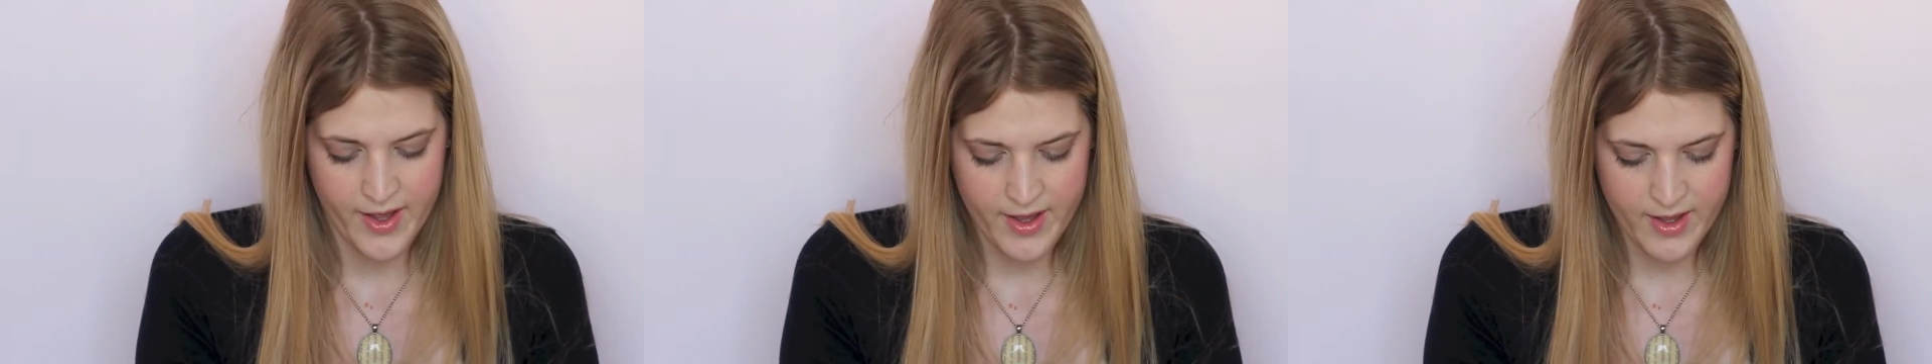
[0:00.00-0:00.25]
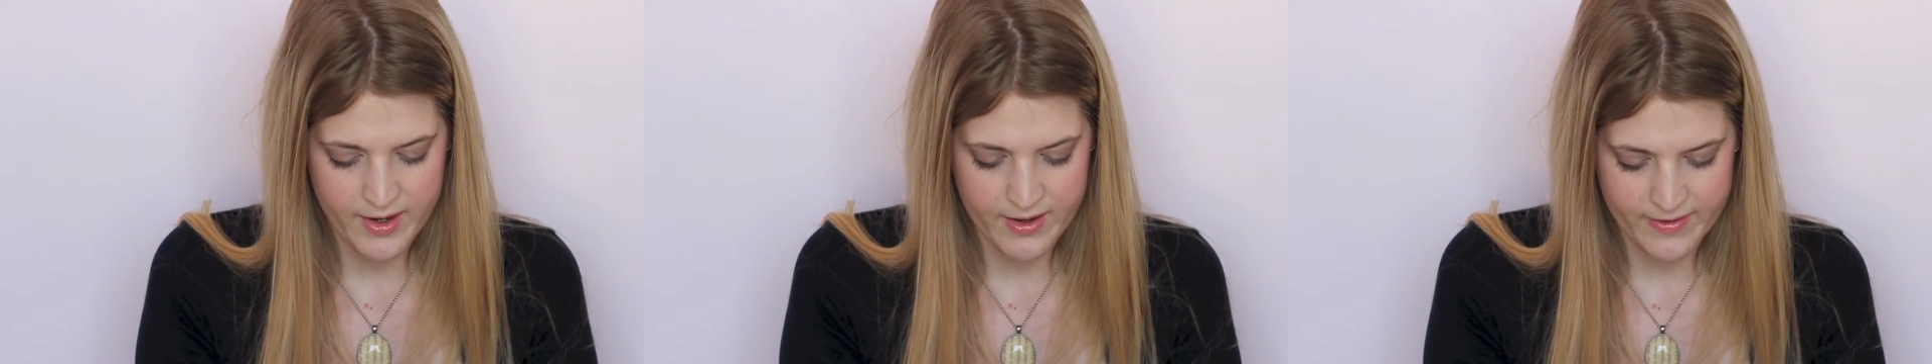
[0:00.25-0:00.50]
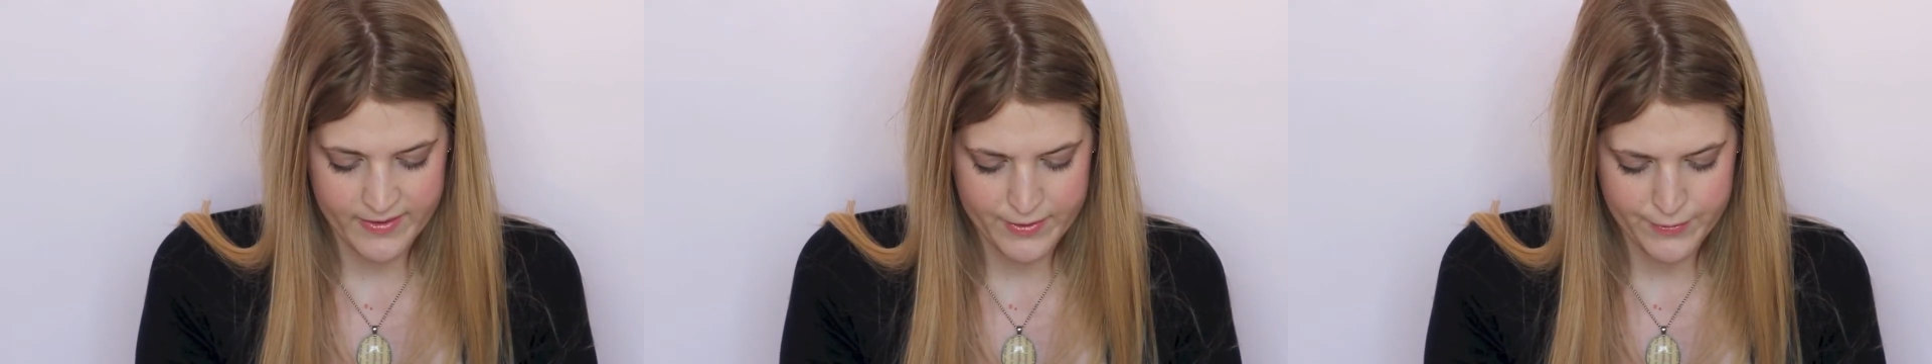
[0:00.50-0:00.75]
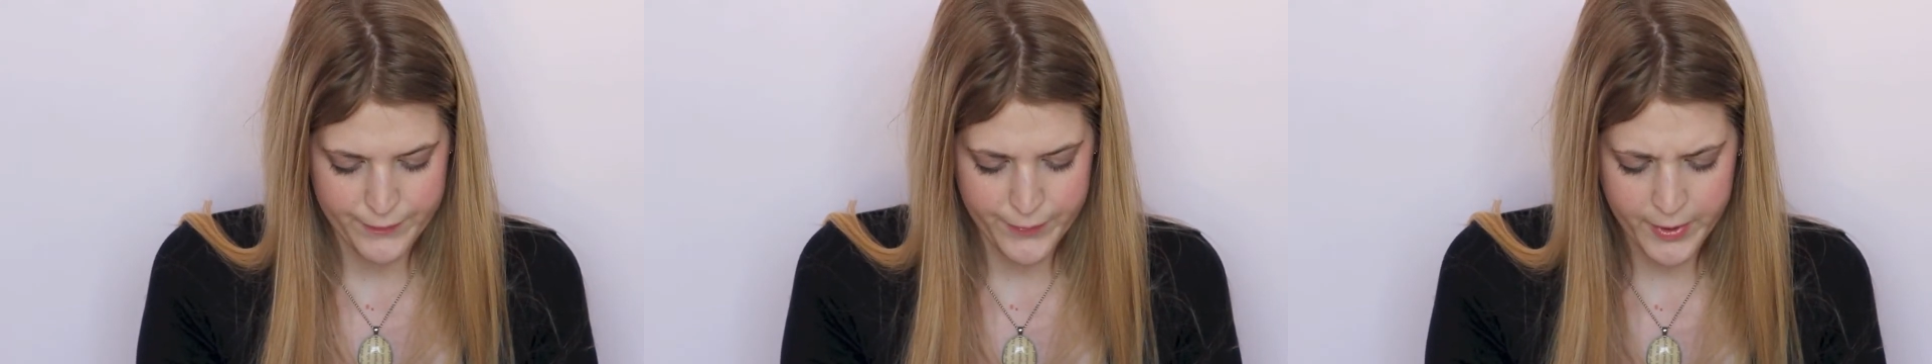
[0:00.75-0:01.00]
It is
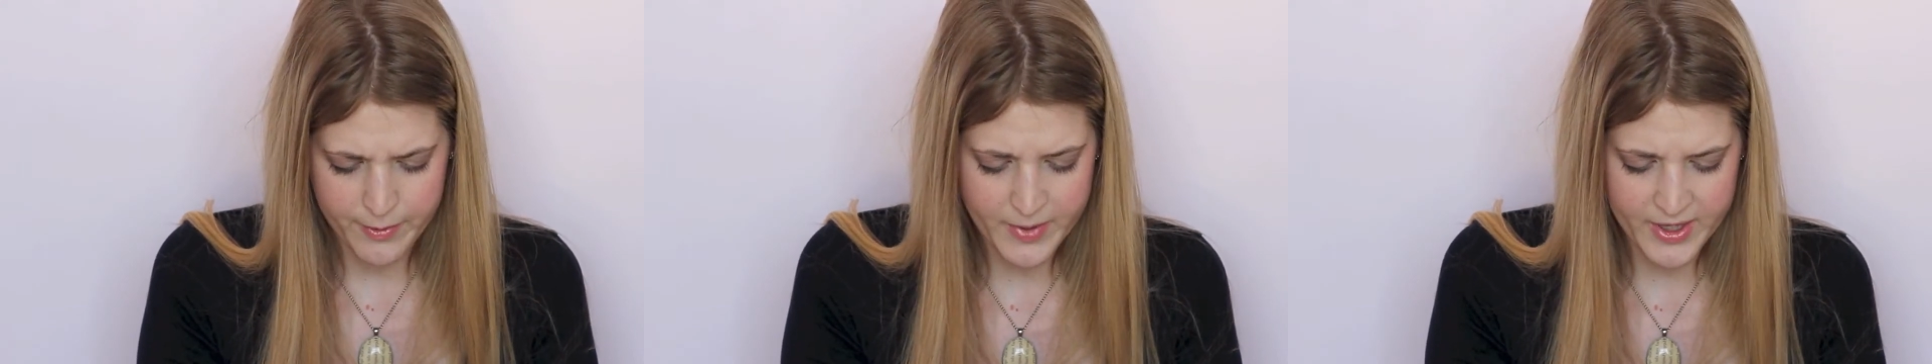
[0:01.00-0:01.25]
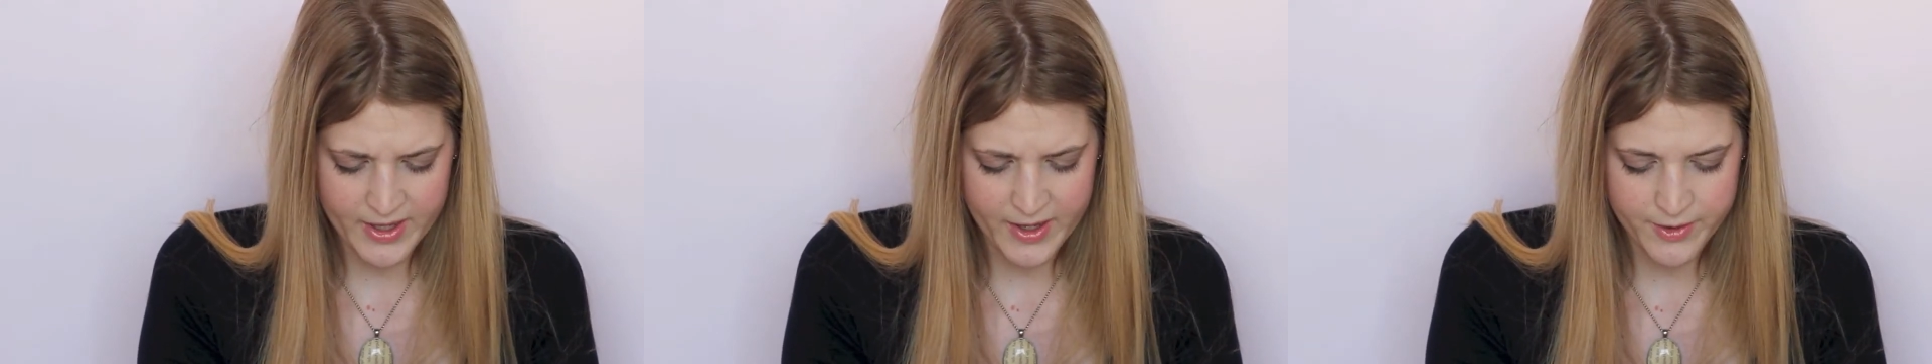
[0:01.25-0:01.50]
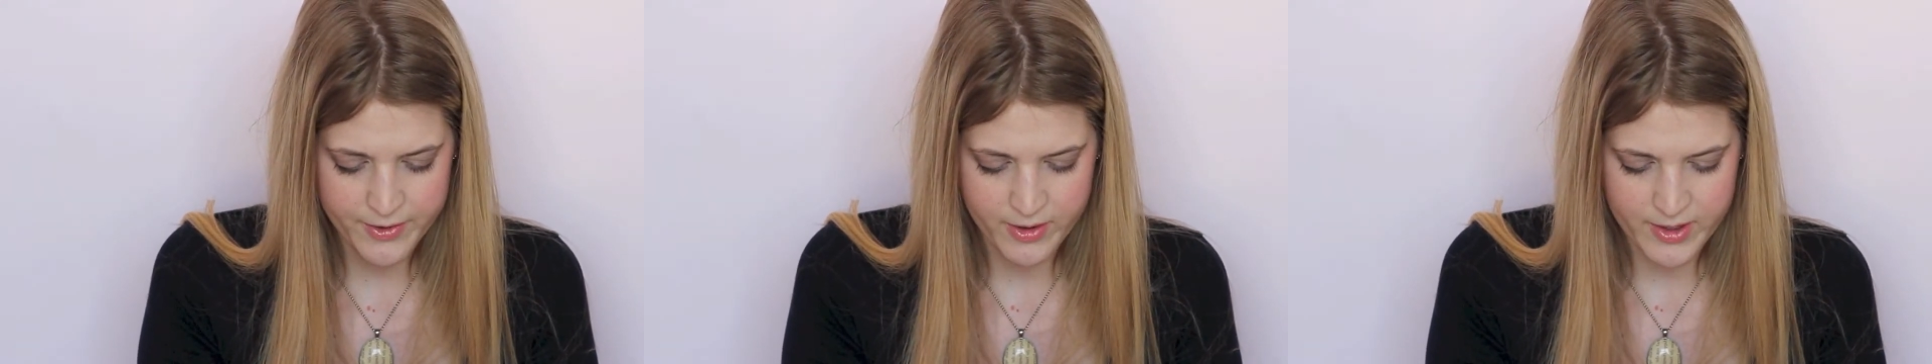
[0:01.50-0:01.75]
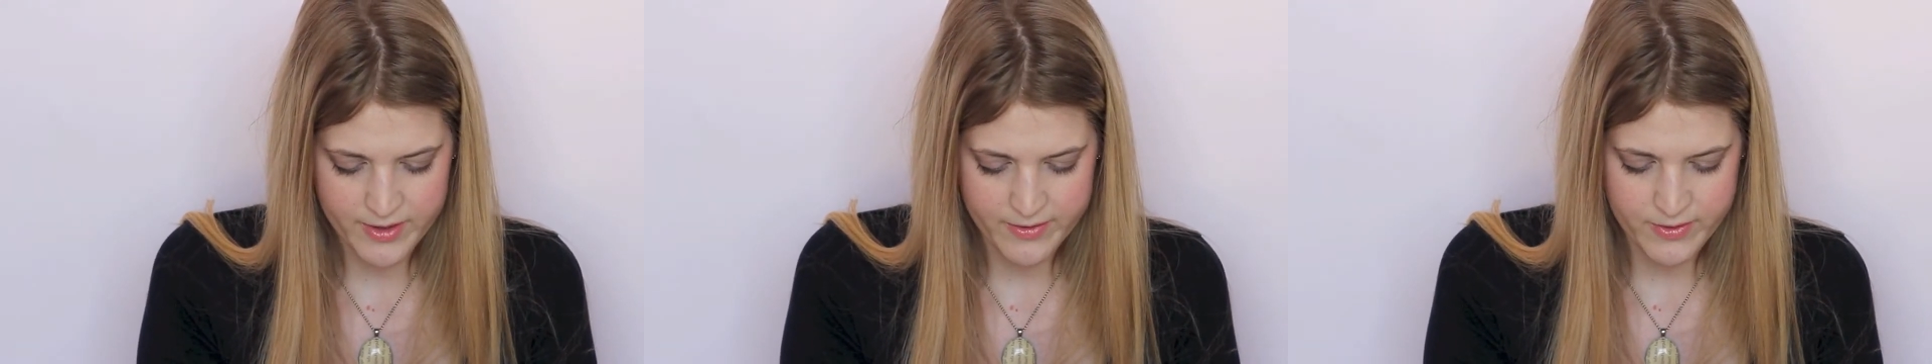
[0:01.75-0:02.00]
the Fort McHenry